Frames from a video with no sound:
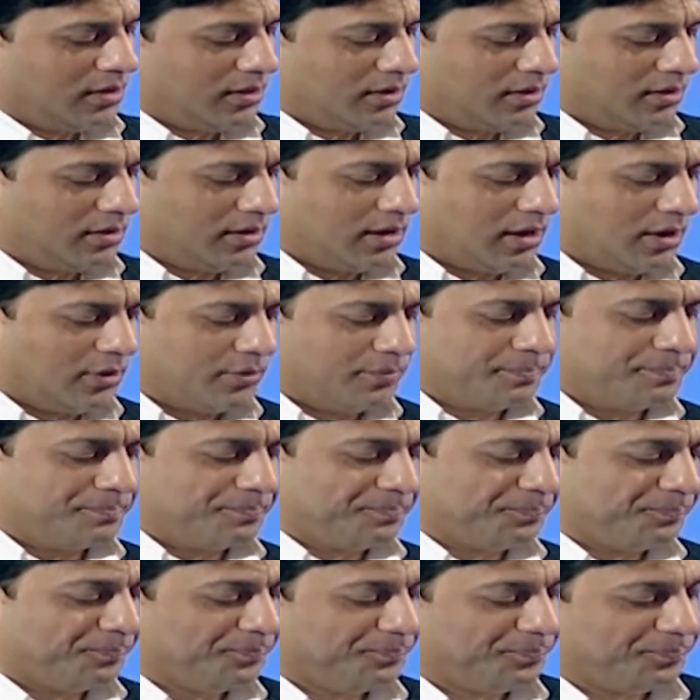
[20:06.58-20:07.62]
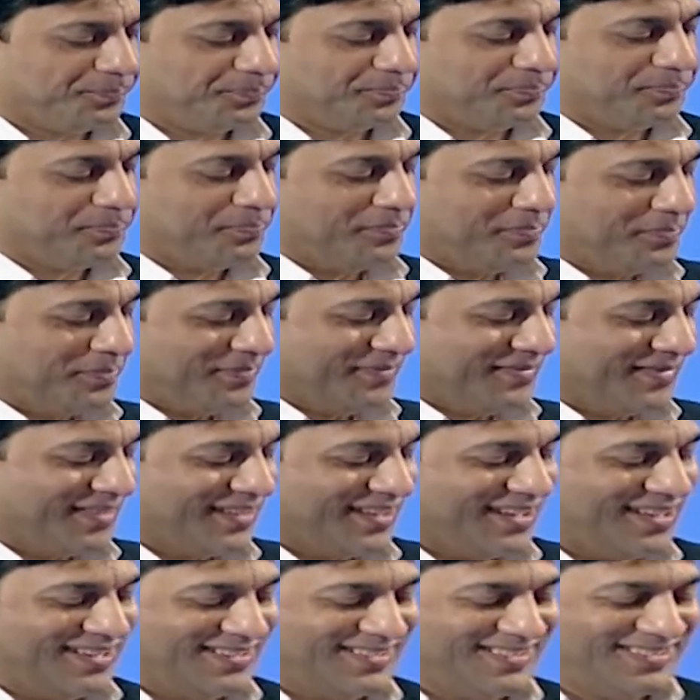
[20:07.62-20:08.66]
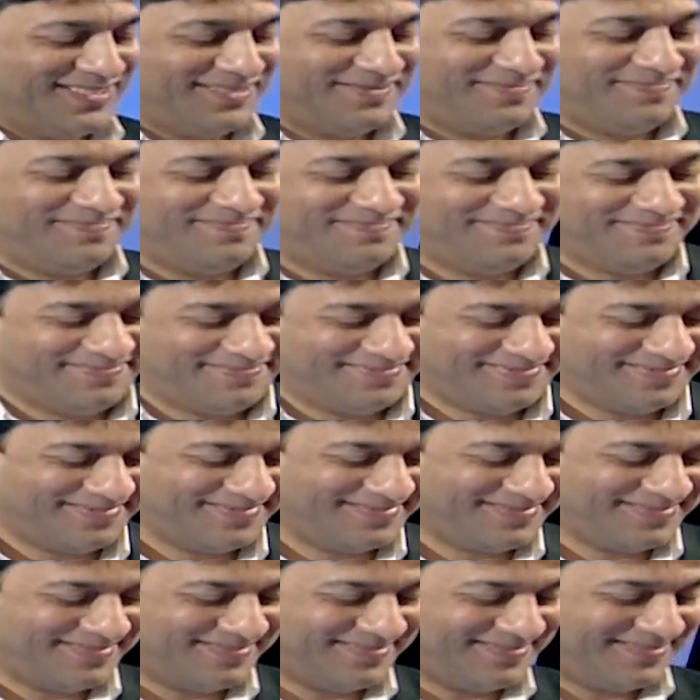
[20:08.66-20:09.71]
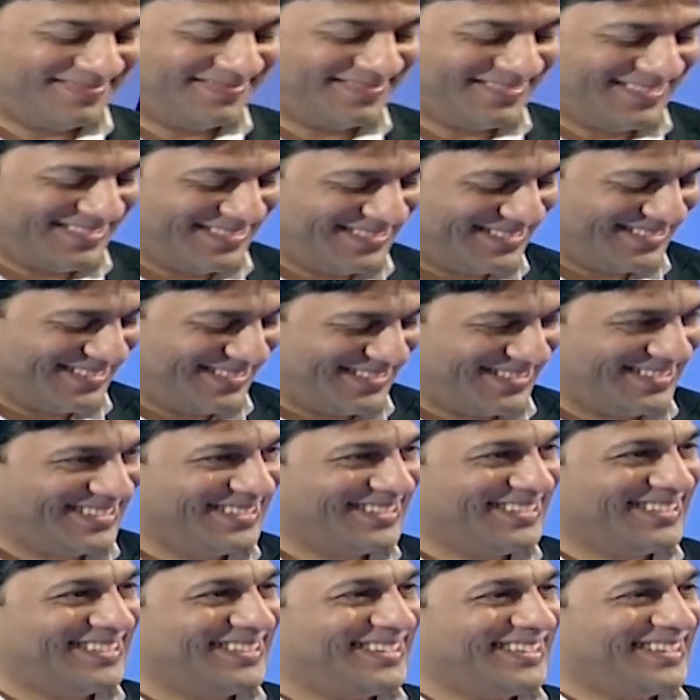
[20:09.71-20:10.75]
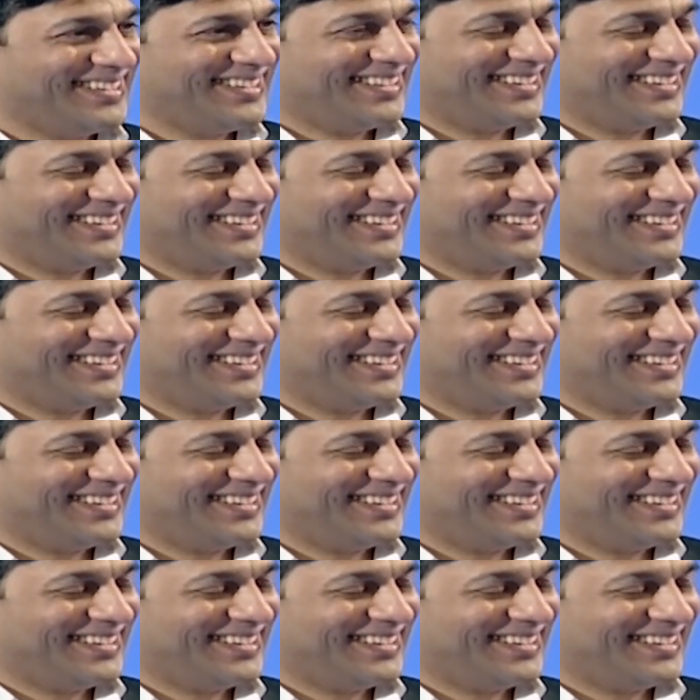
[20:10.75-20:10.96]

Well, I'm far ahead than you. It's the cards. Let me down.